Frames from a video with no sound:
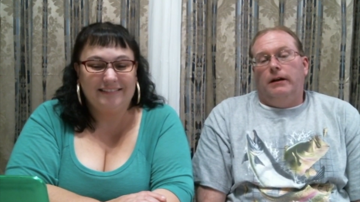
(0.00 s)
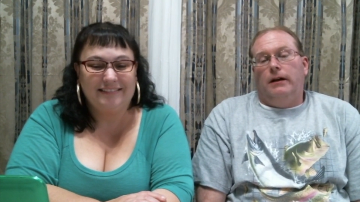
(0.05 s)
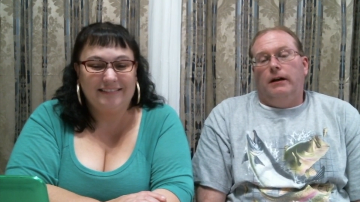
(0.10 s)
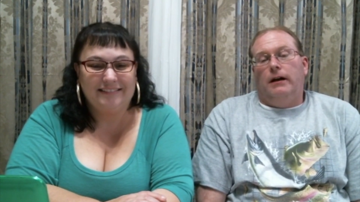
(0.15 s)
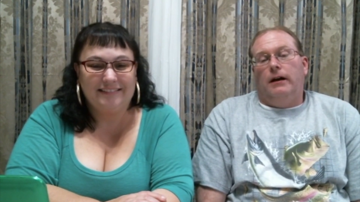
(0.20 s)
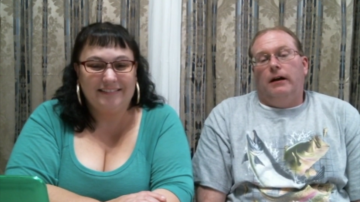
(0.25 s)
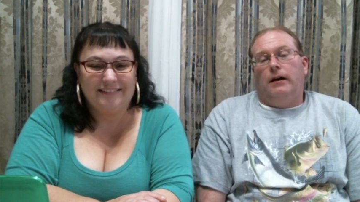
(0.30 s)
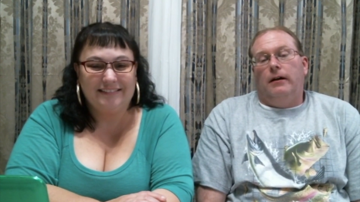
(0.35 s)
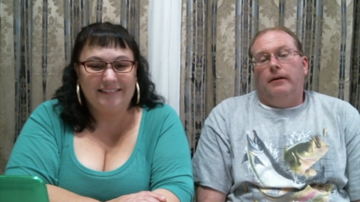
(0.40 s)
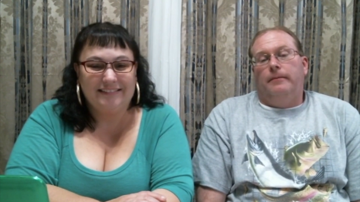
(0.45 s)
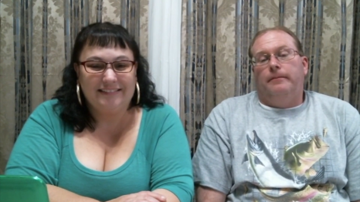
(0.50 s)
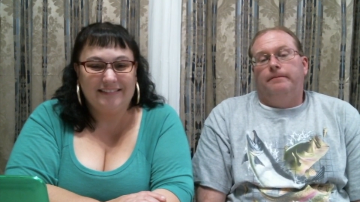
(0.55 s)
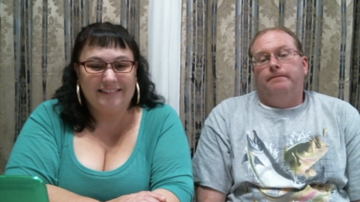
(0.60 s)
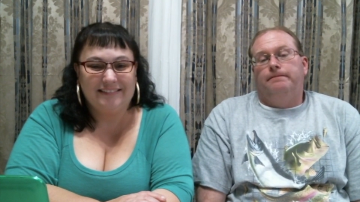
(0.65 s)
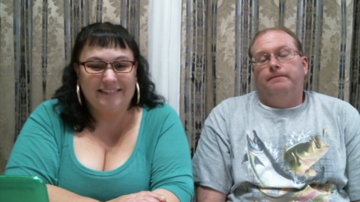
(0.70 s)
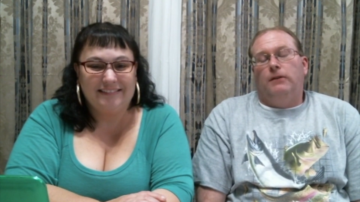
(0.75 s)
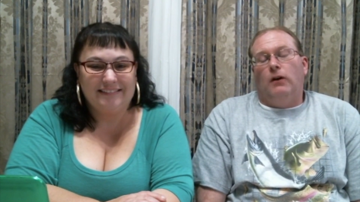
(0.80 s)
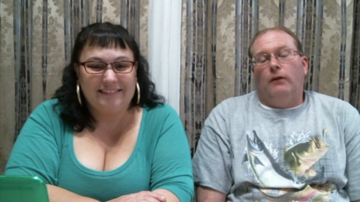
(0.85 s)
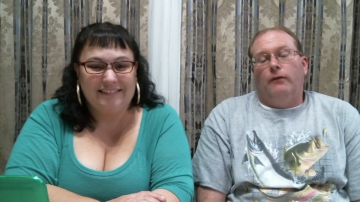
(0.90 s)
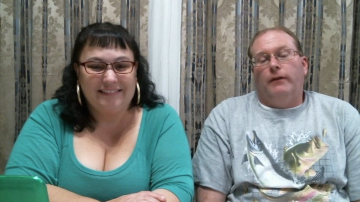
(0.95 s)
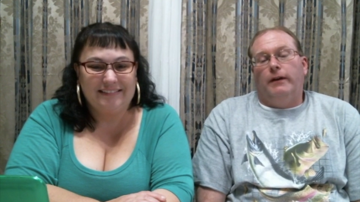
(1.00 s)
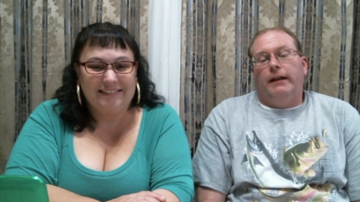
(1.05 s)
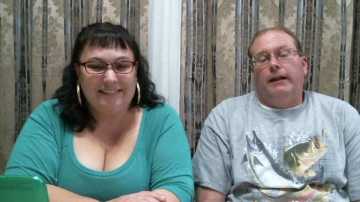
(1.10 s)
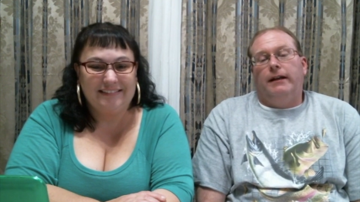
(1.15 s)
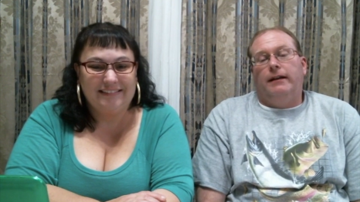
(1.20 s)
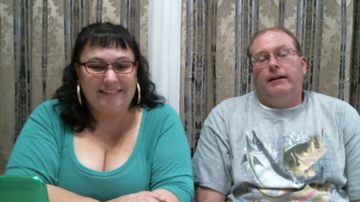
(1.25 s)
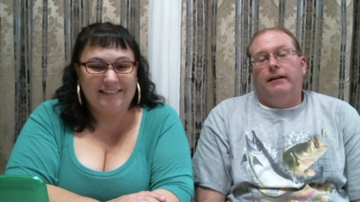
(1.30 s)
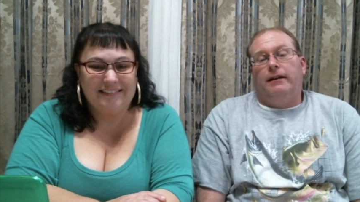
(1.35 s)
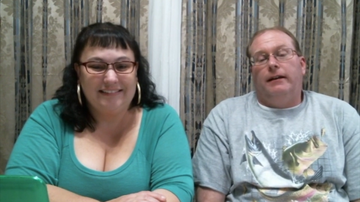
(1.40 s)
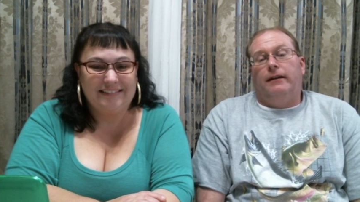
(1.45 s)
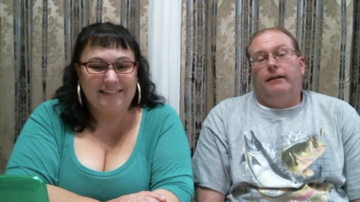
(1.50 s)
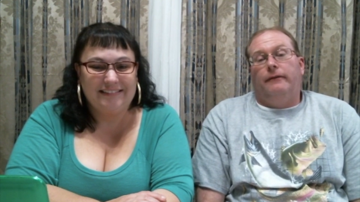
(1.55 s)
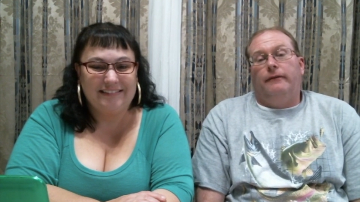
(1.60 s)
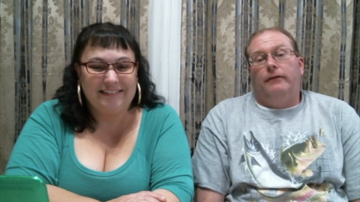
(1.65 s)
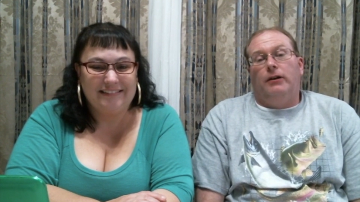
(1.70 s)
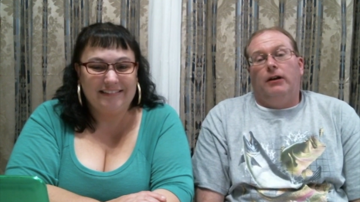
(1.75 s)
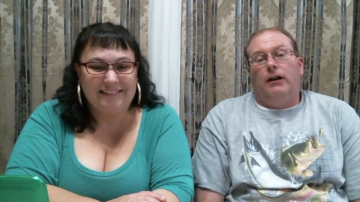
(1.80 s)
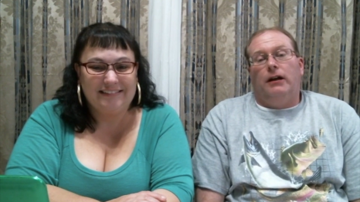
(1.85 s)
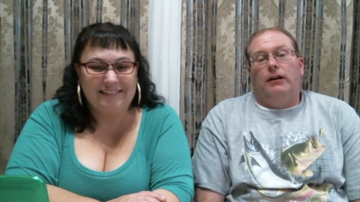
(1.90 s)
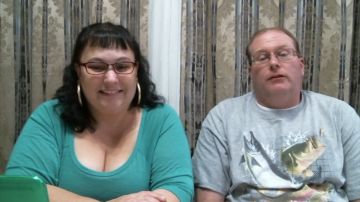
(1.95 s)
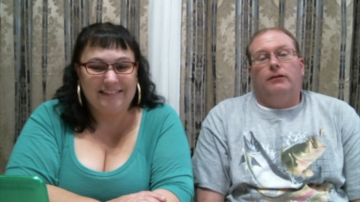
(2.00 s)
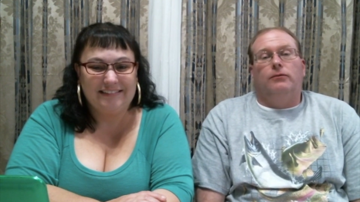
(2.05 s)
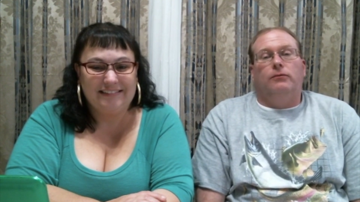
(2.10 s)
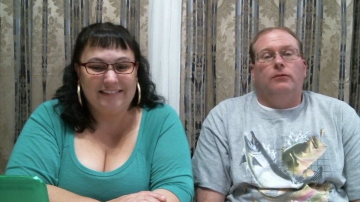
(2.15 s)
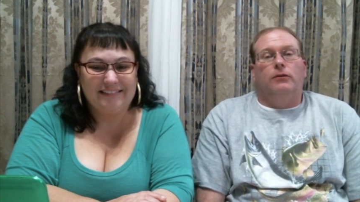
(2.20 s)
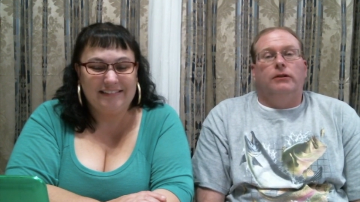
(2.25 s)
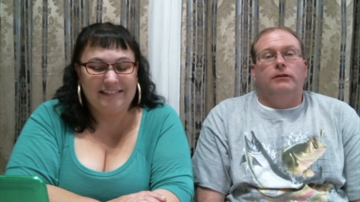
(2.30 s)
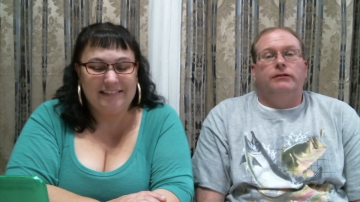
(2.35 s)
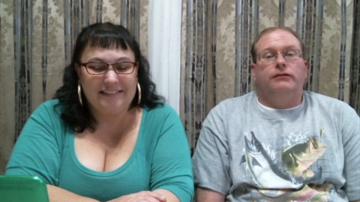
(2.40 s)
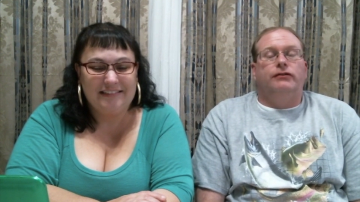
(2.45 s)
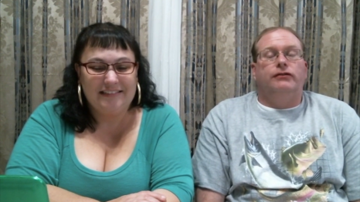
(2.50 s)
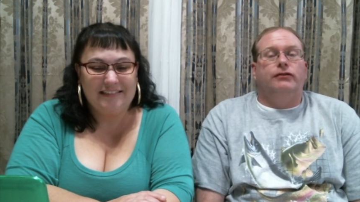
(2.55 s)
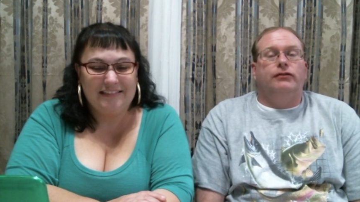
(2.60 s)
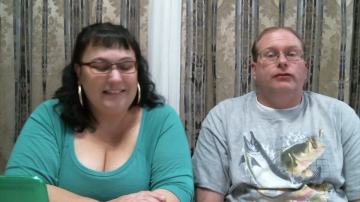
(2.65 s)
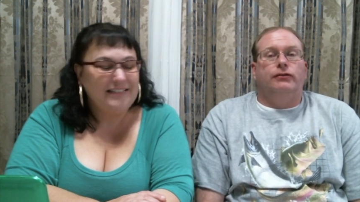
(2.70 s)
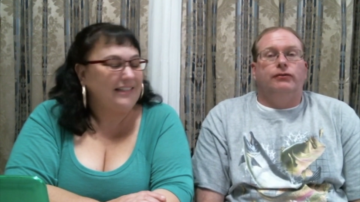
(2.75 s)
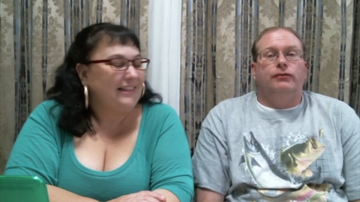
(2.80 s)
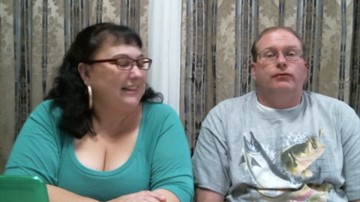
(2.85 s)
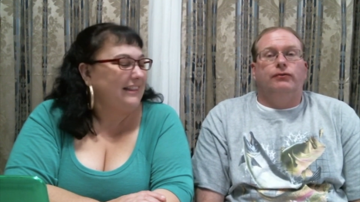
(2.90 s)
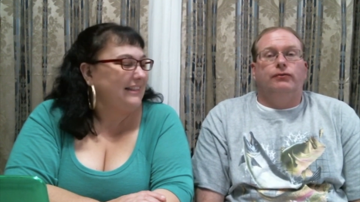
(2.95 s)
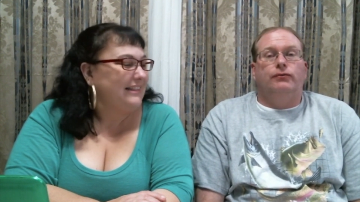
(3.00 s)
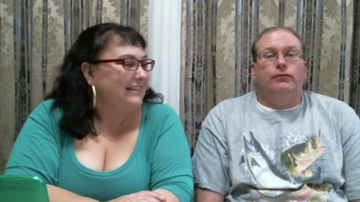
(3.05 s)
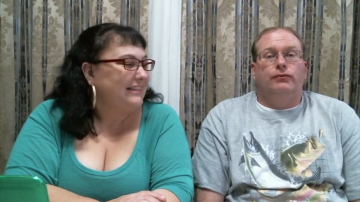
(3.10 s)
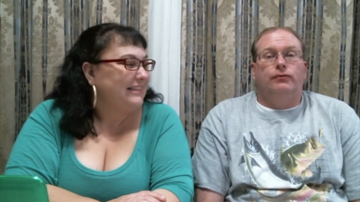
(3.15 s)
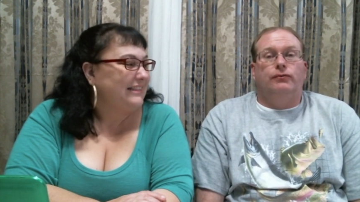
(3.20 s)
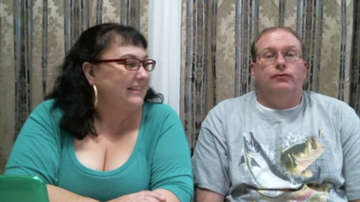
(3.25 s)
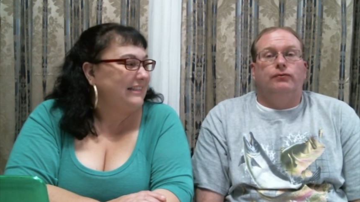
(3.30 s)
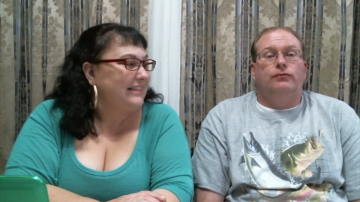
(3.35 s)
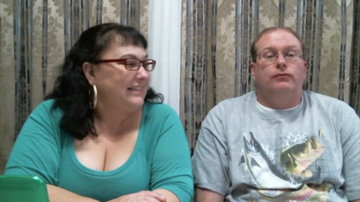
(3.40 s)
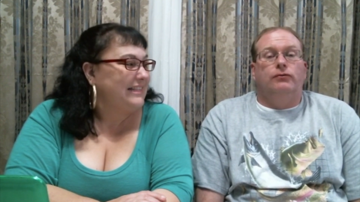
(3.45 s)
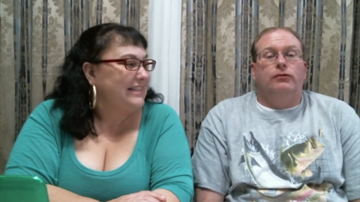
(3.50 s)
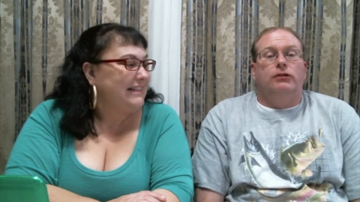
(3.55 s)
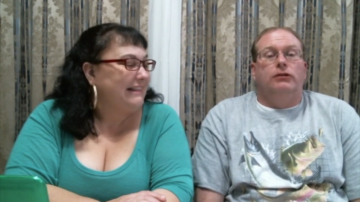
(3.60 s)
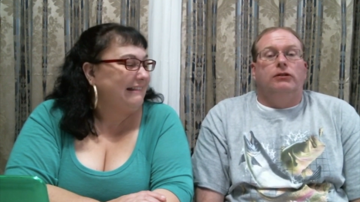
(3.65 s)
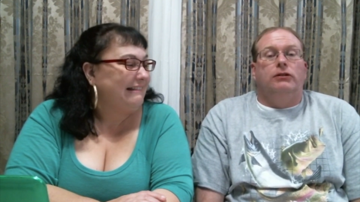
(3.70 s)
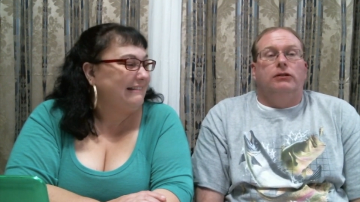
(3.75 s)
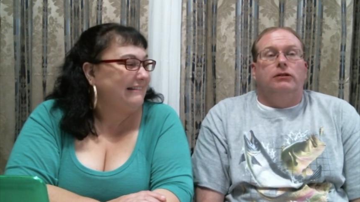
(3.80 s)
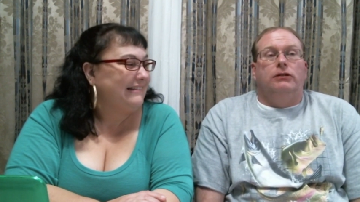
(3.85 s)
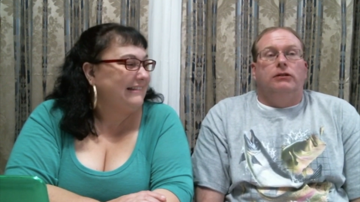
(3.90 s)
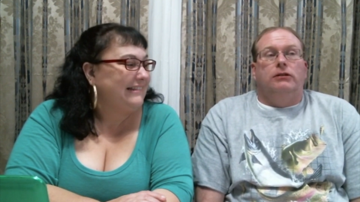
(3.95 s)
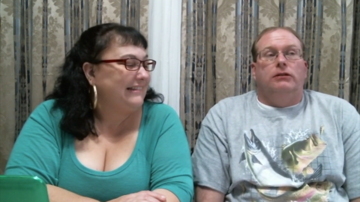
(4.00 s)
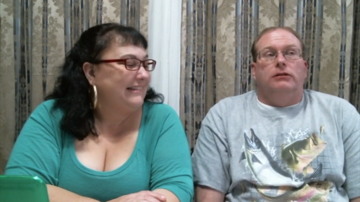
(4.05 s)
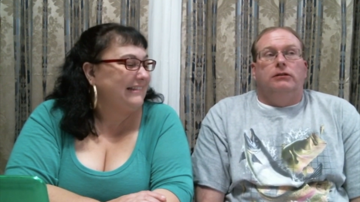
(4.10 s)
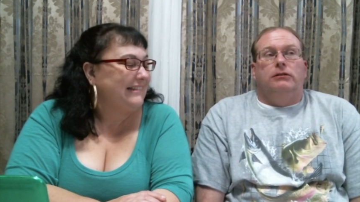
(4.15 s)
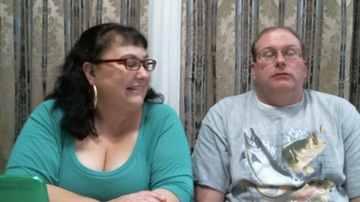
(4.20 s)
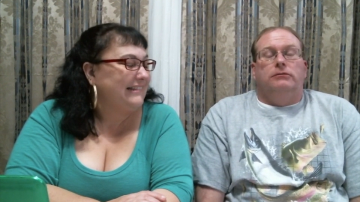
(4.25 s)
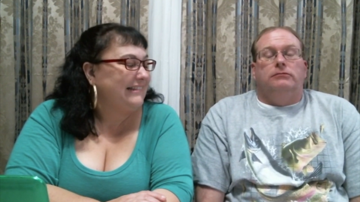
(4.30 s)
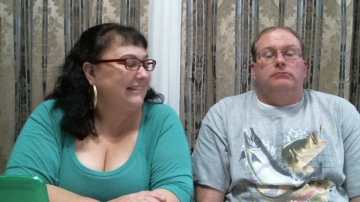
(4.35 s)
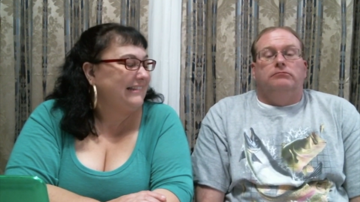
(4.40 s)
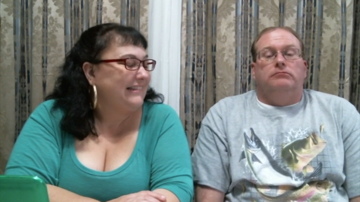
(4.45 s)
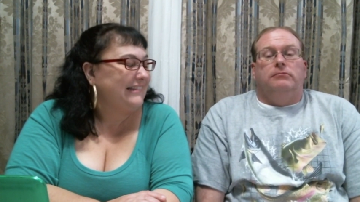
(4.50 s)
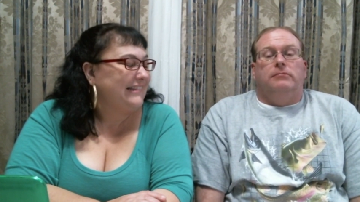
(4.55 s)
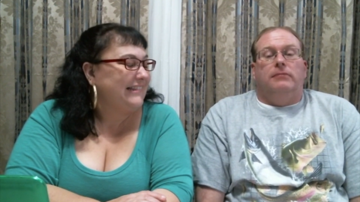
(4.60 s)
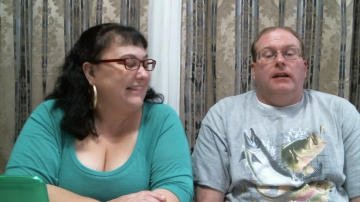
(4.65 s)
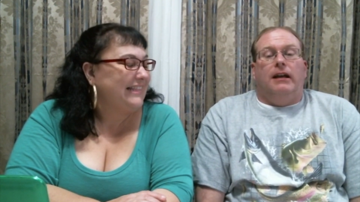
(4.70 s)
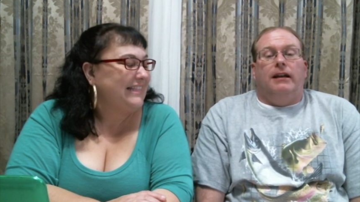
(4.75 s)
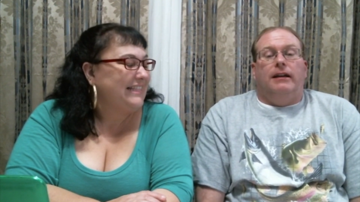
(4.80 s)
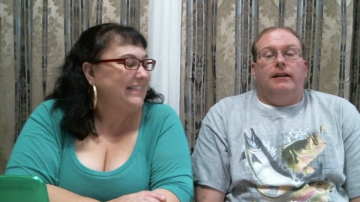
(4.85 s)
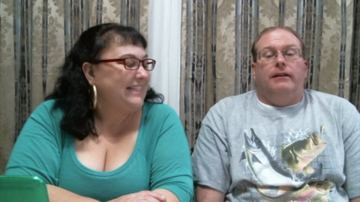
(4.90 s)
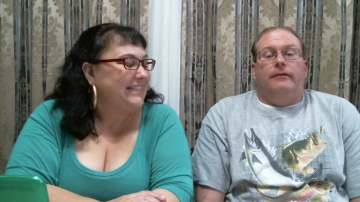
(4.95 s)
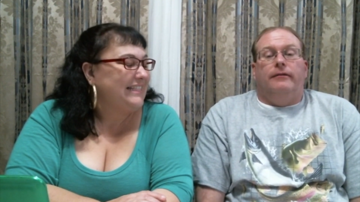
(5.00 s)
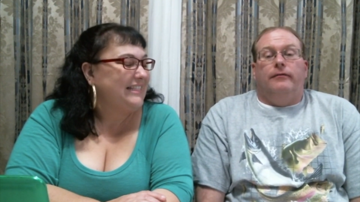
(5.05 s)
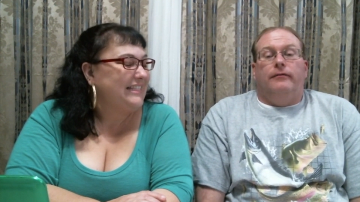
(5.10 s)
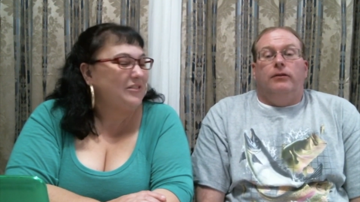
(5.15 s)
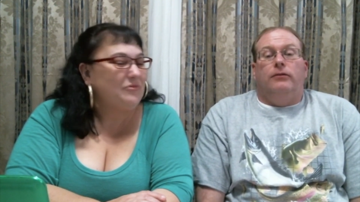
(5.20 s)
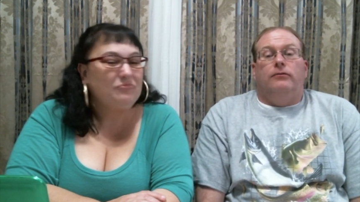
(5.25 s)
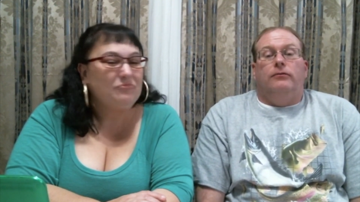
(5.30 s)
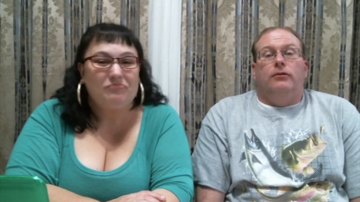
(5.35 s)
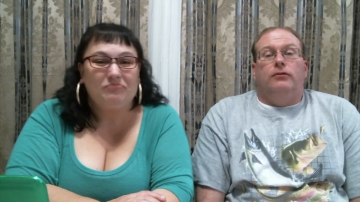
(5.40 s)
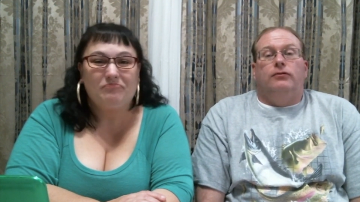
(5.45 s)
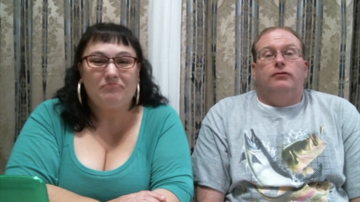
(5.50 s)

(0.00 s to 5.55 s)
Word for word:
Speaker 1: don't forget, if you guys want to, any of you new